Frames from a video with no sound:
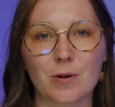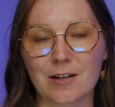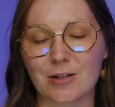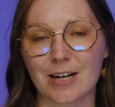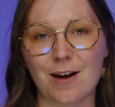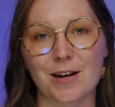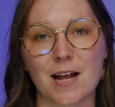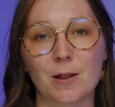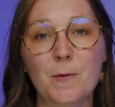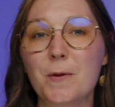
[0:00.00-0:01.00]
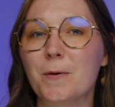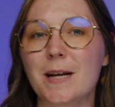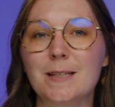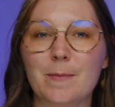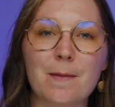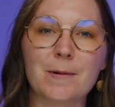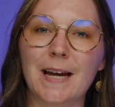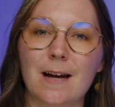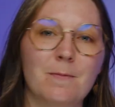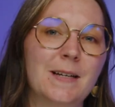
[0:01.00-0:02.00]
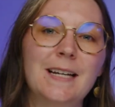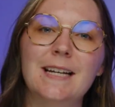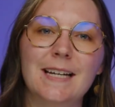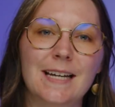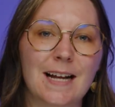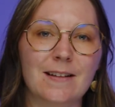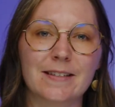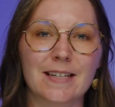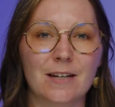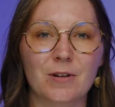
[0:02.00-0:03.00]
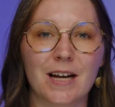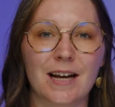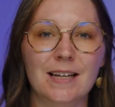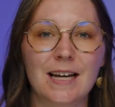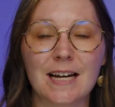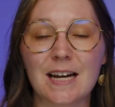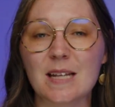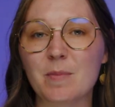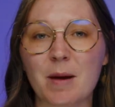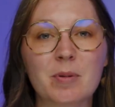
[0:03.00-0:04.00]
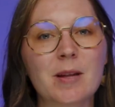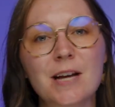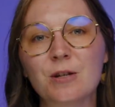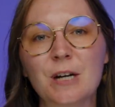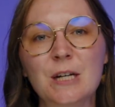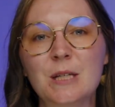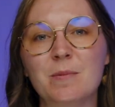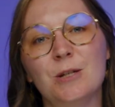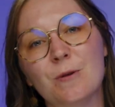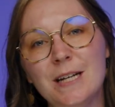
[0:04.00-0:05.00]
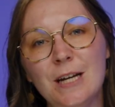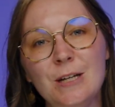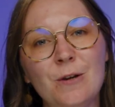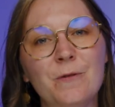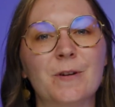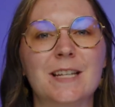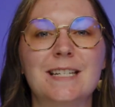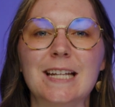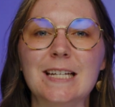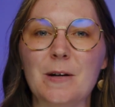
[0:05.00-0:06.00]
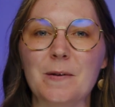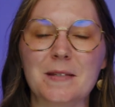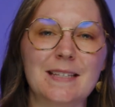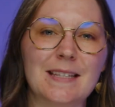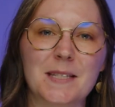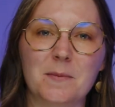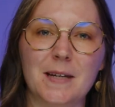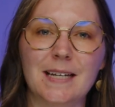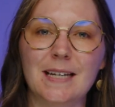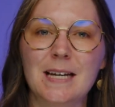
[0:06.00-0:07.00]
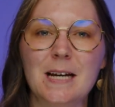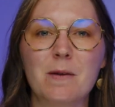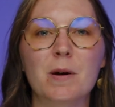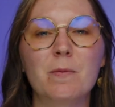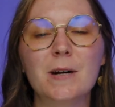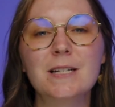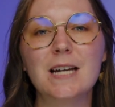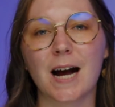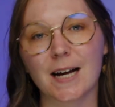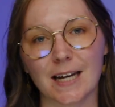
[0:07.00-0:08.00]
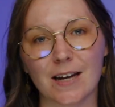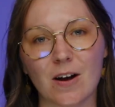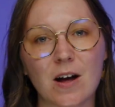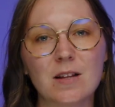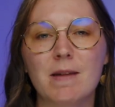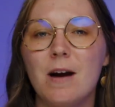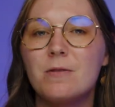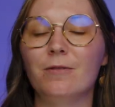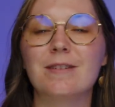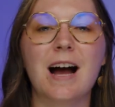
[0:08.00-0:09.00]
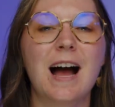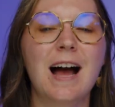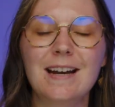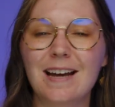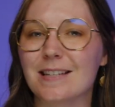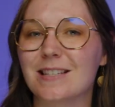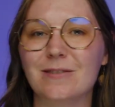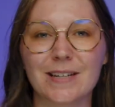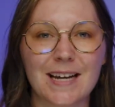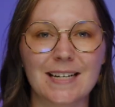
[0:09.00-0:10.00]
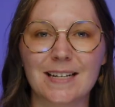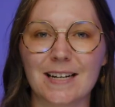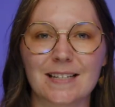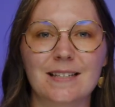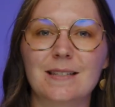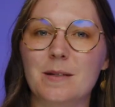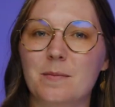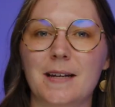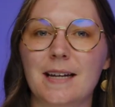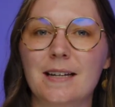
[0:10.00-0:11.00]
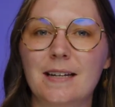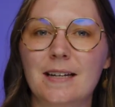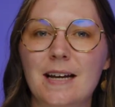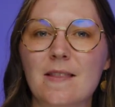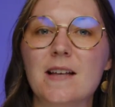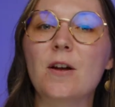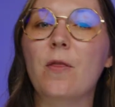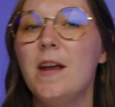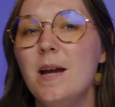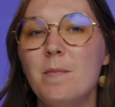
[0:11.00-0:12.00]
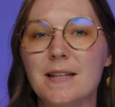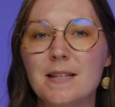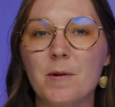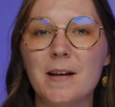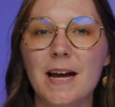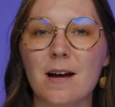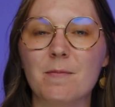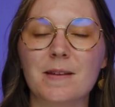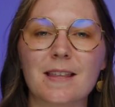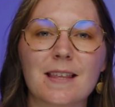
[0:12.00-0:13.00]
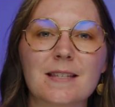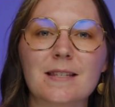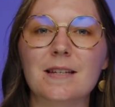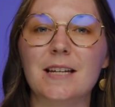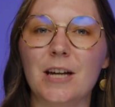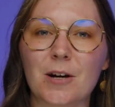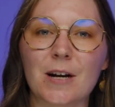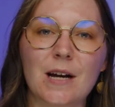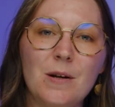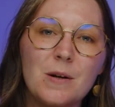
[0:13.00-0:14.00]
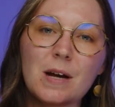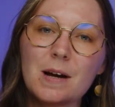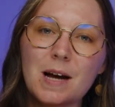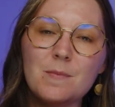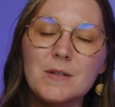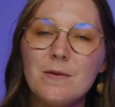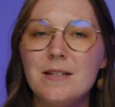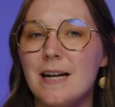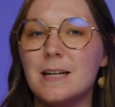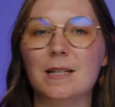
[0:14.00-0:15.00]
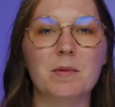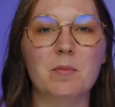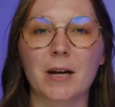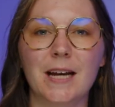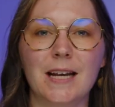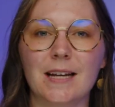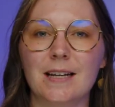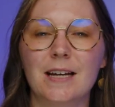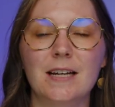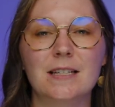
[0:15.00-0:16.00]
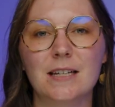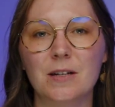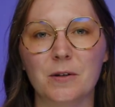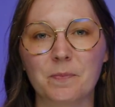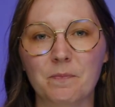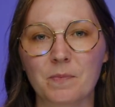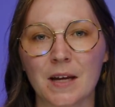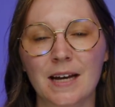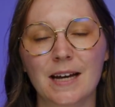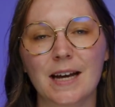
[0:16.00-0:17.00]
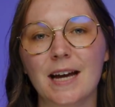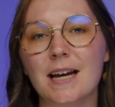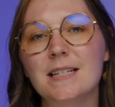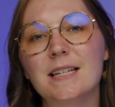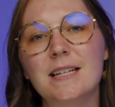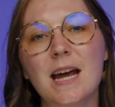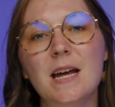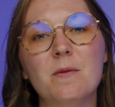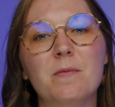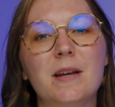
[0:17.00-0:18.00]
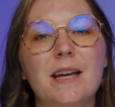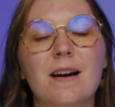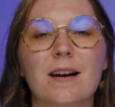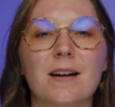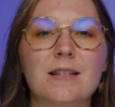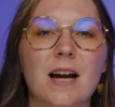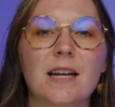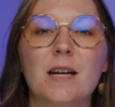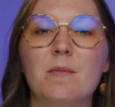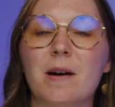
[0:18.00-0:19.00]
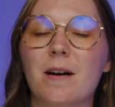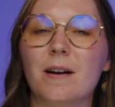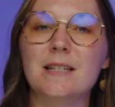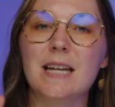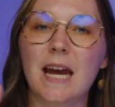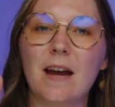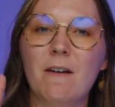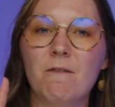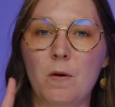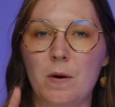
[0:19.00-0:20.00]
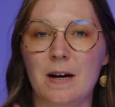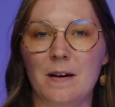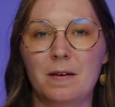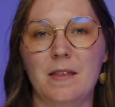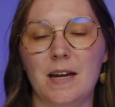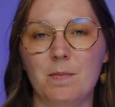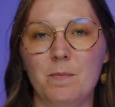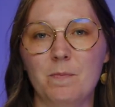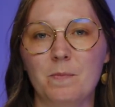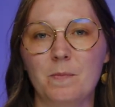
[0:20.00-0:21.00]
director out at Luthercrest Bible Camp in Alexandria. And it's my pleasure to be joining you for the Daily Dose this week, where we're talking all about who God has created us to be. That's our theme at summer camp this year, and I'm so excited to be bringing it to you. And today we are talking about our day four theme.